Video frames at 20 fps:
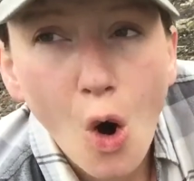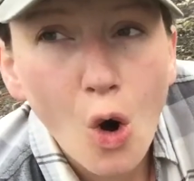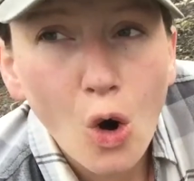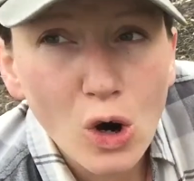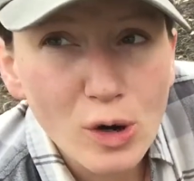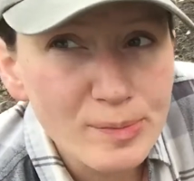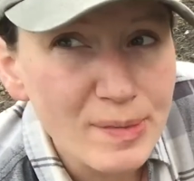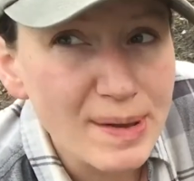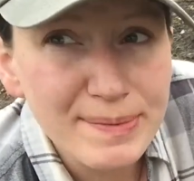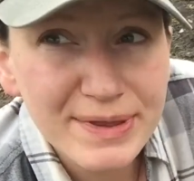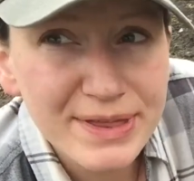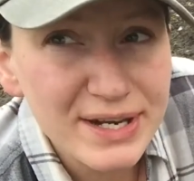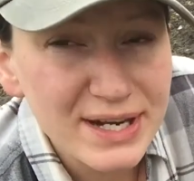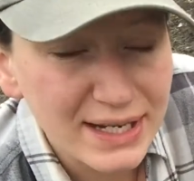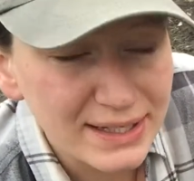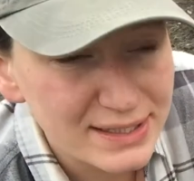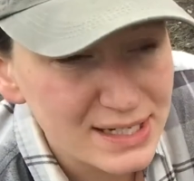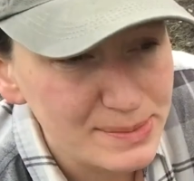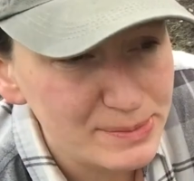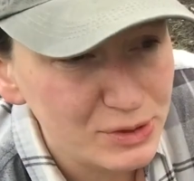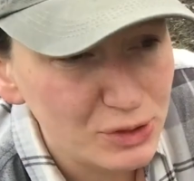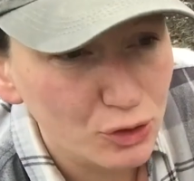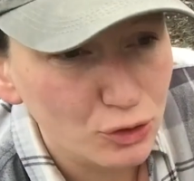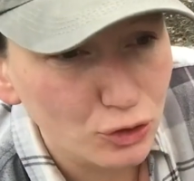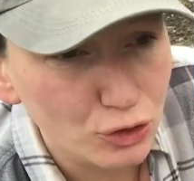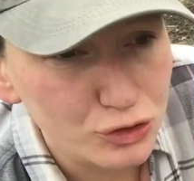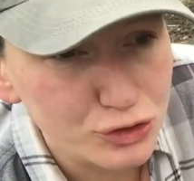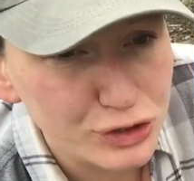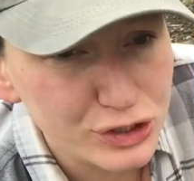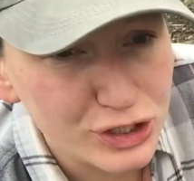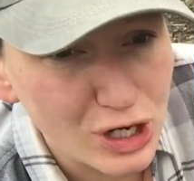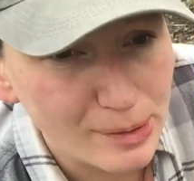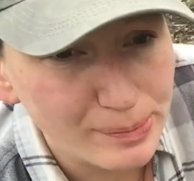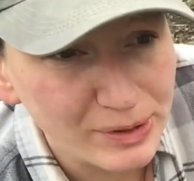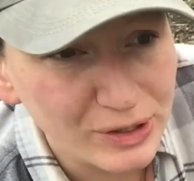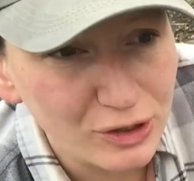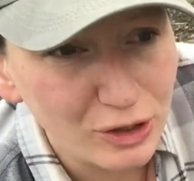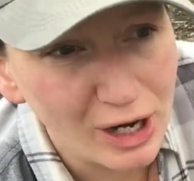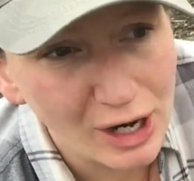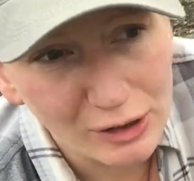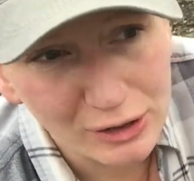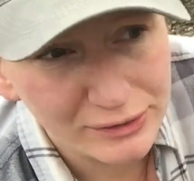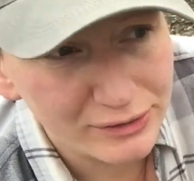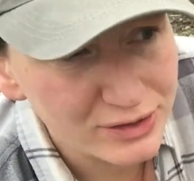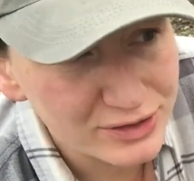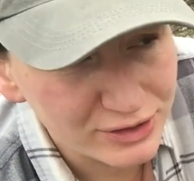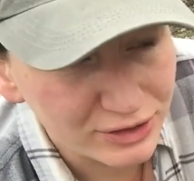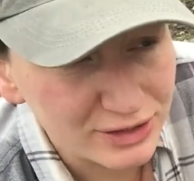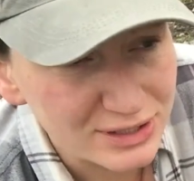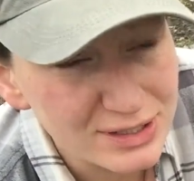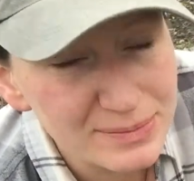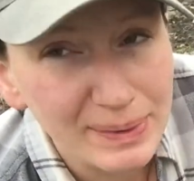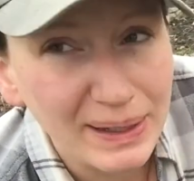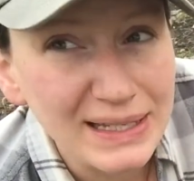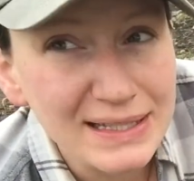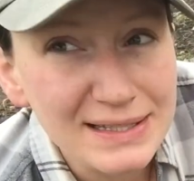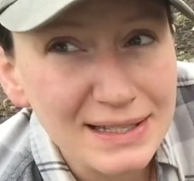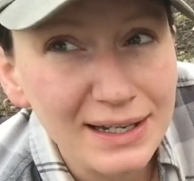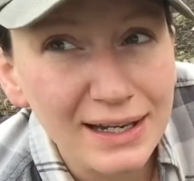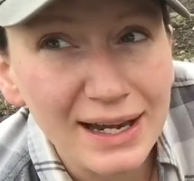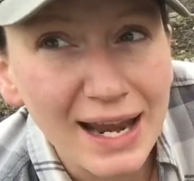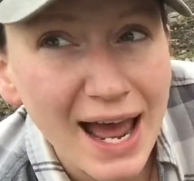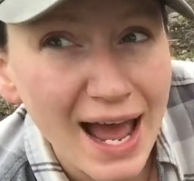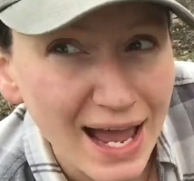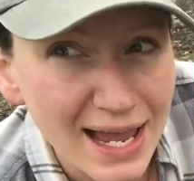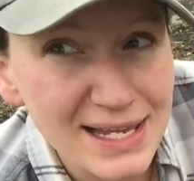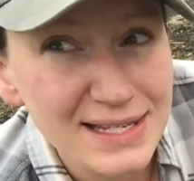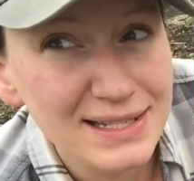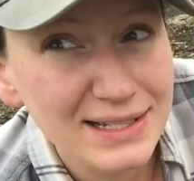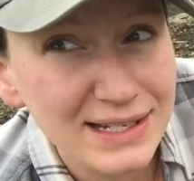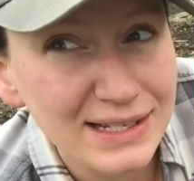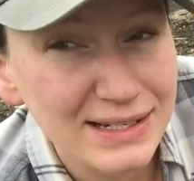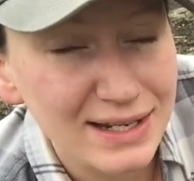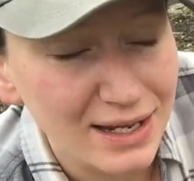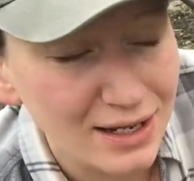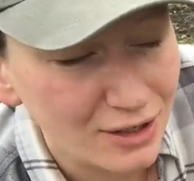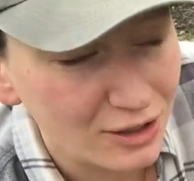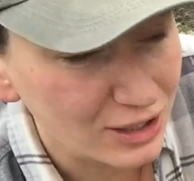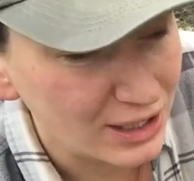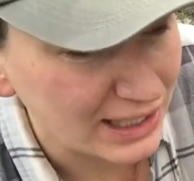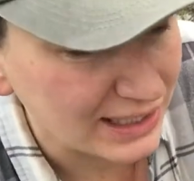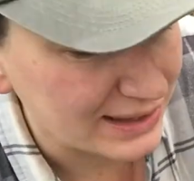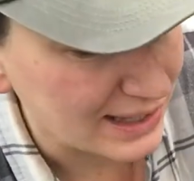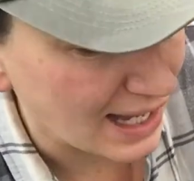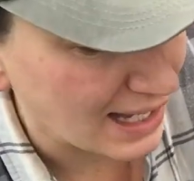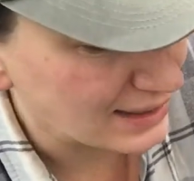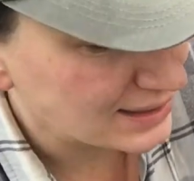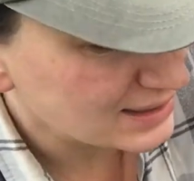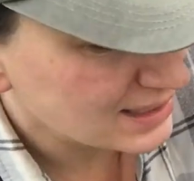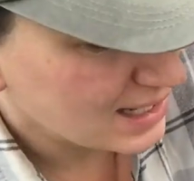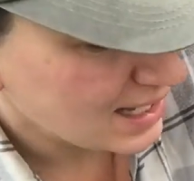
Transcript: or maybe the next time you go grocery shopping, you're out of a certain spice and it has a container like that.